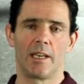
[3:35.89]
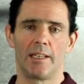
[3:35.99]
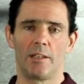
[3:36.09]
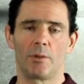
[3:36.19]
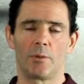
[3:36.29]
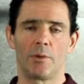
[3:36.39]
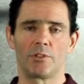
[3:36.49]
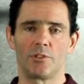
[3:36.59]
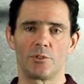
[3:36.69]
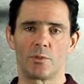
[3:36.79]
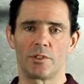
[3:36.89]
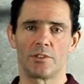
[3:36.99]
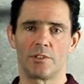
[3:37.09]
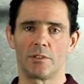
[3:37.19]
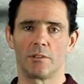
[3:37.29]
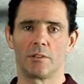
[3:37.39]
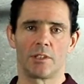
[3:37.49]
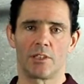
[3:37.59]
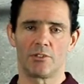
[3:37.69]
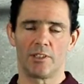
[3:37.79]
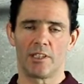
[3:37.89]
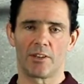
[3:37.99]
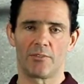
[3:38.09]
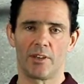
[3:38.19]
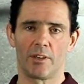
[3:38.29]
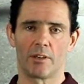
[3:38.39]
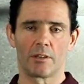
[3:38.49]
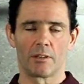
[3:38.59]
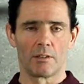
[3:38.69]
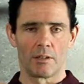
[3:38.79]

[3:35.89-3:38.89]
And then what I want you to do is I want you to get your index finger.